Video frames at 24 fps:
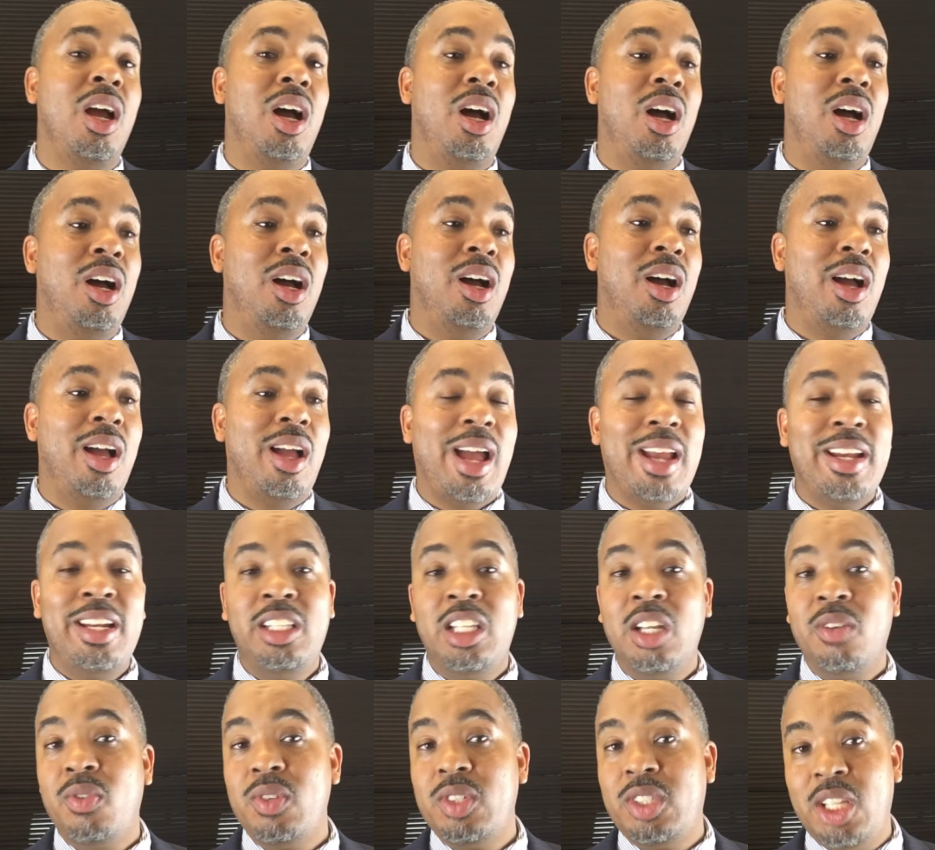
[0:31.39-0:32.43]
I
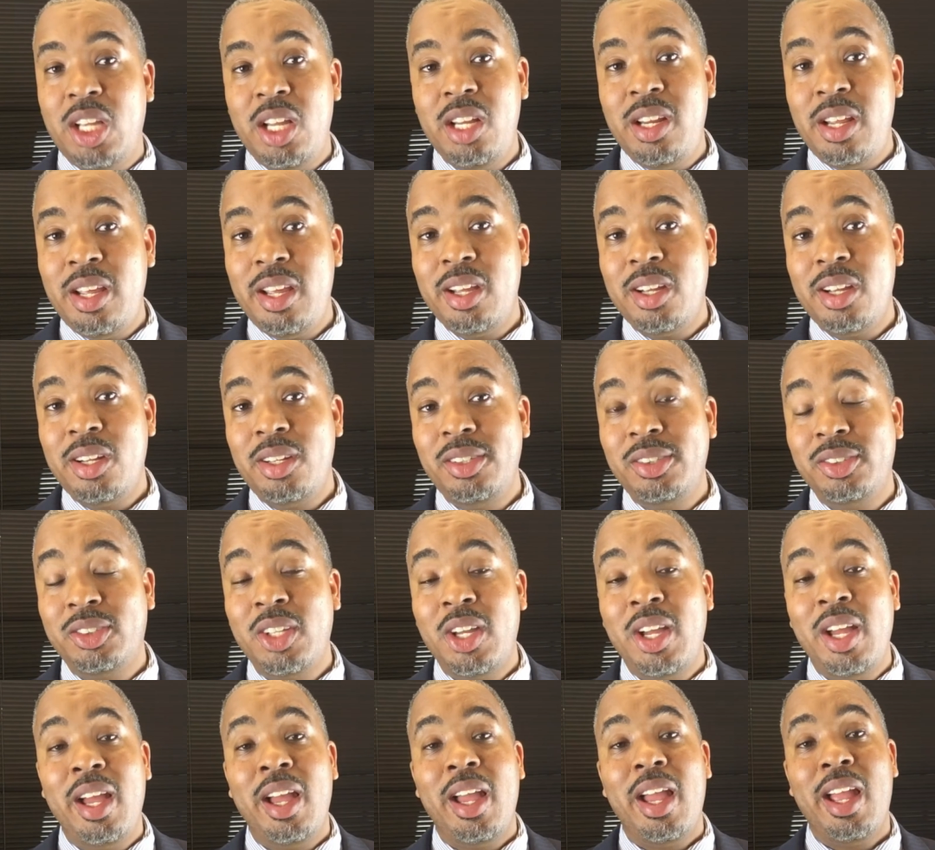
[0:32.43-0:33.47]
did that for 10 years,
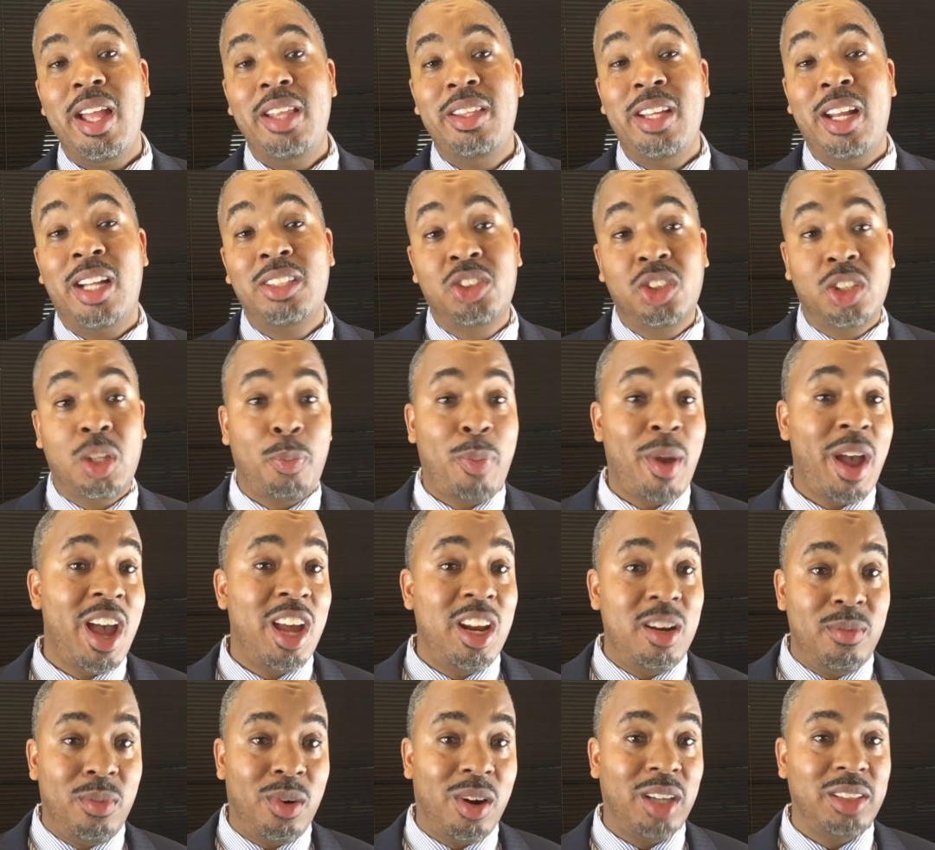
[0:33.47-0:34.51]
and then I took the
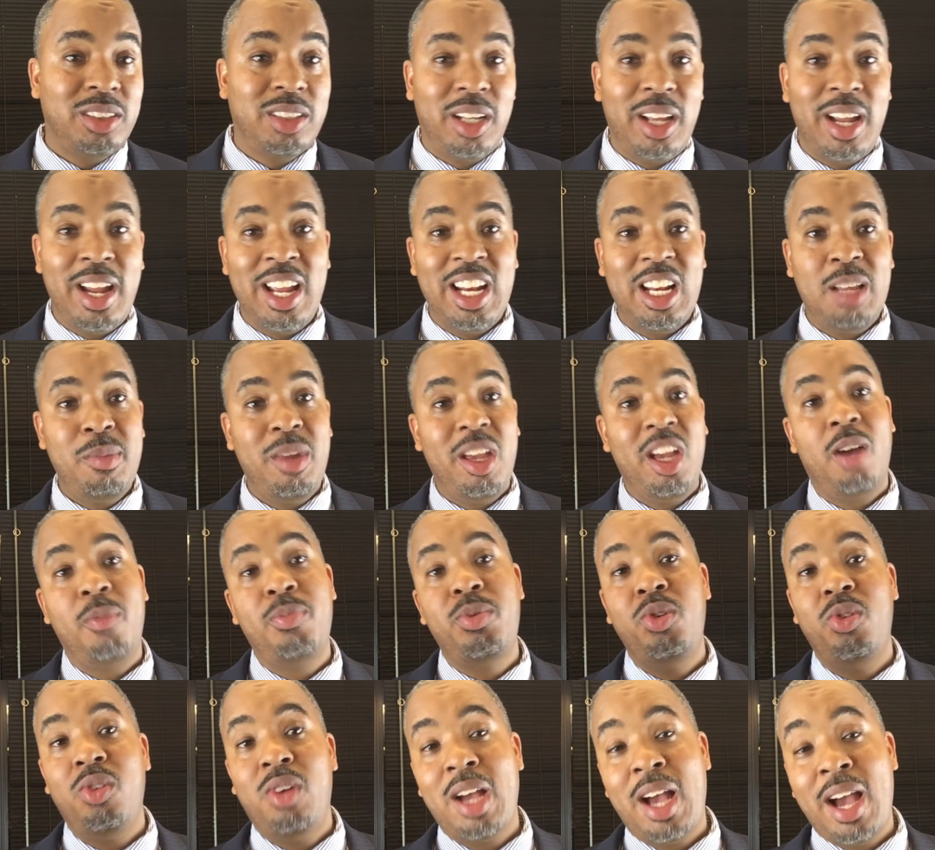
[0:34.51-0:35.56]
patent bar and said, hey, let me help
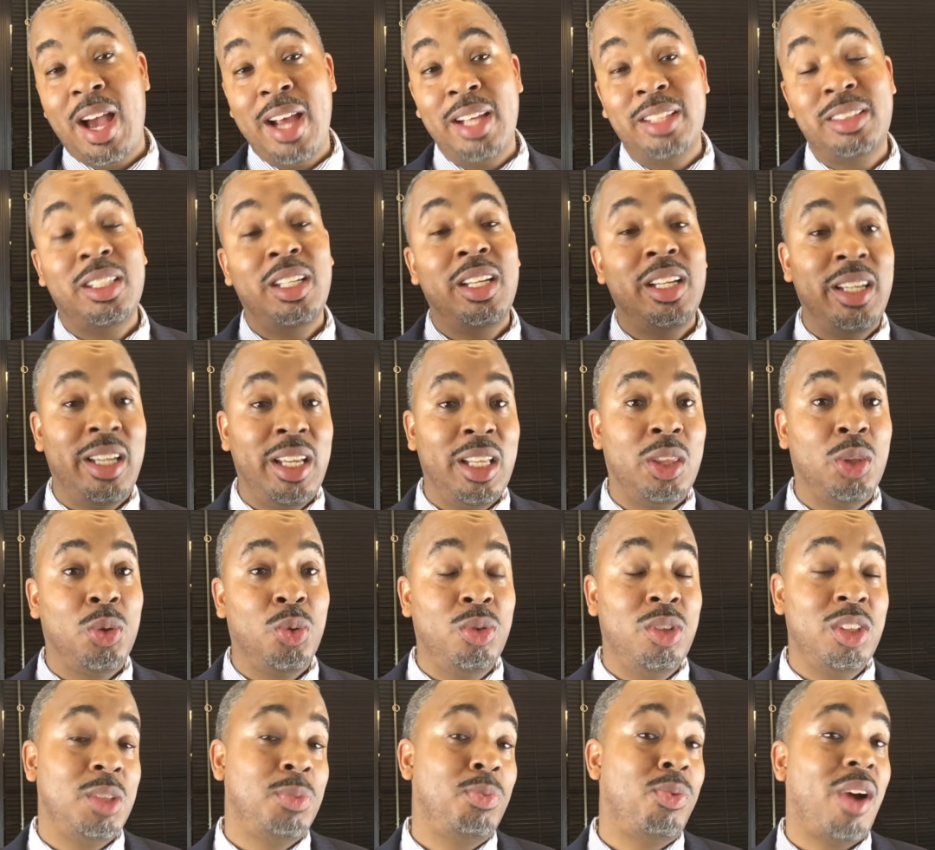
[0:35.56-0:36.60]
you guys get through
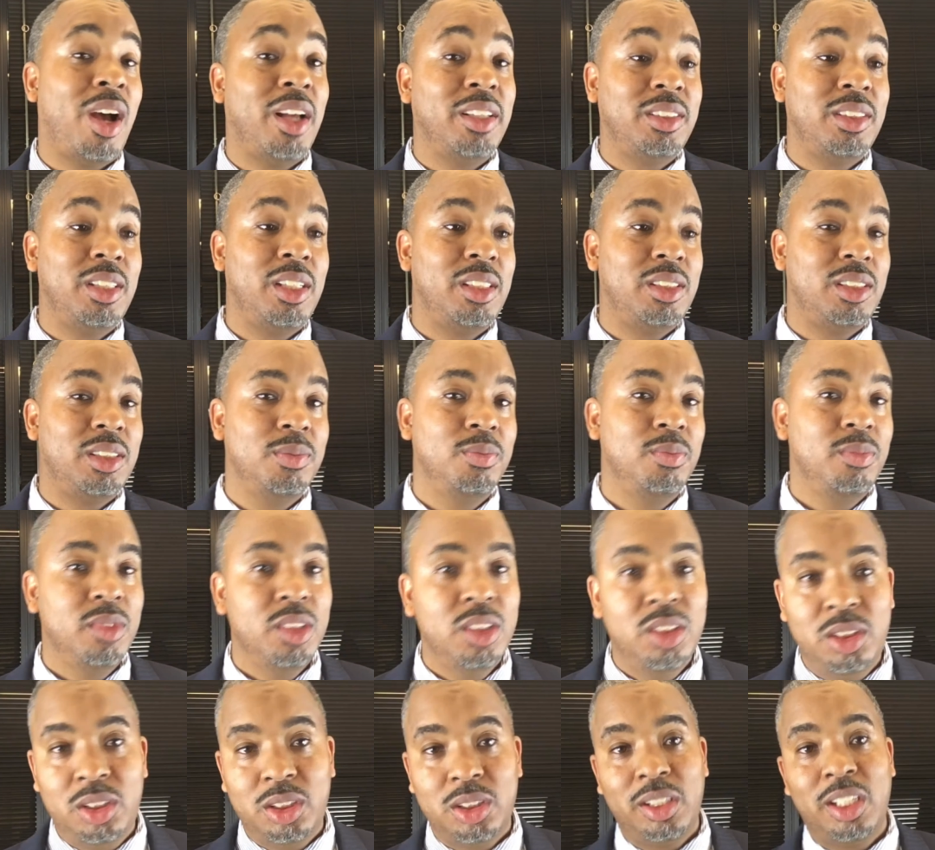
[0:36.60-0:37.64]
this process.
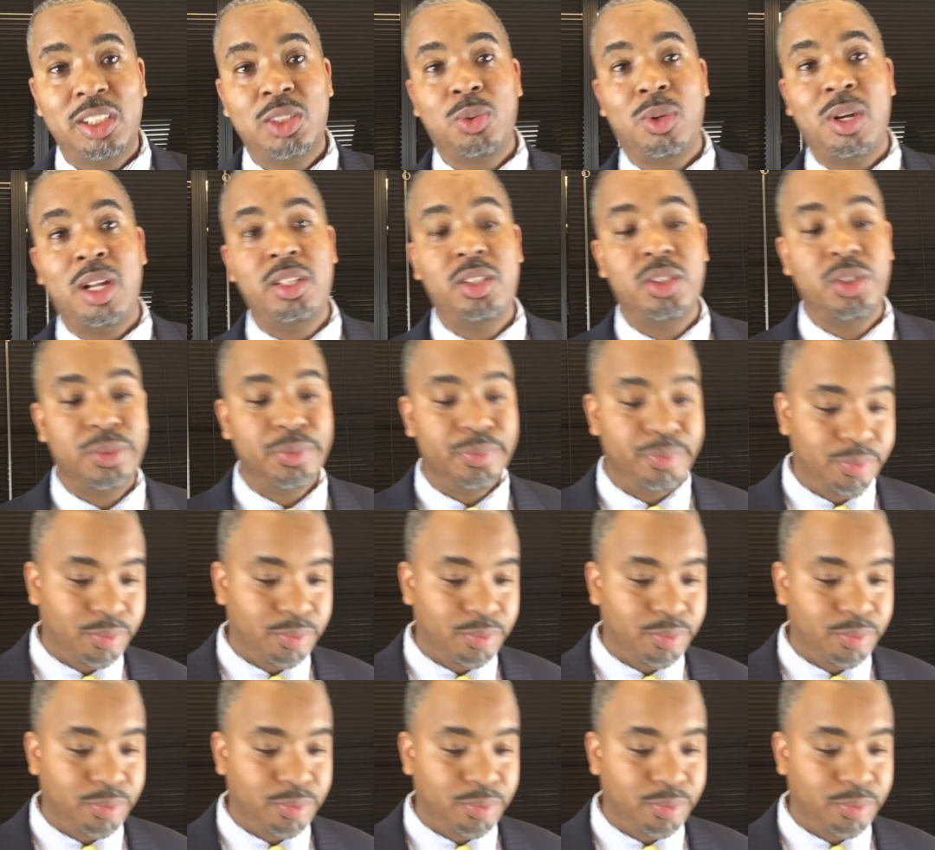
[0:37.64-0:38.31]
So that's what I do.